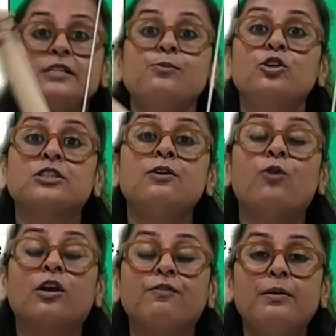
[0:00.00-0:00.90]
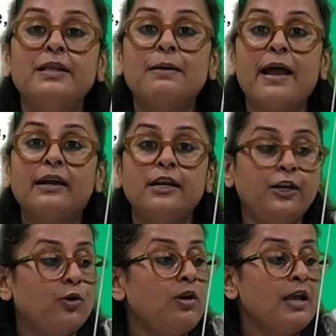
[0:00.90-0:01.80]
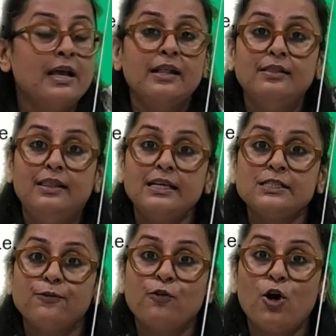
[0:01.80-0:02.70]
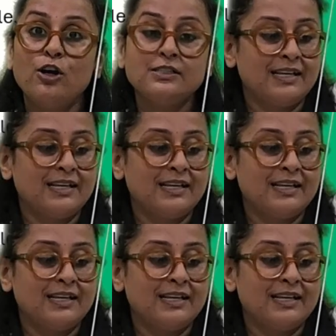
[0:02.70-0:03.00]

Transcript: motion. What will be the magnitude? This force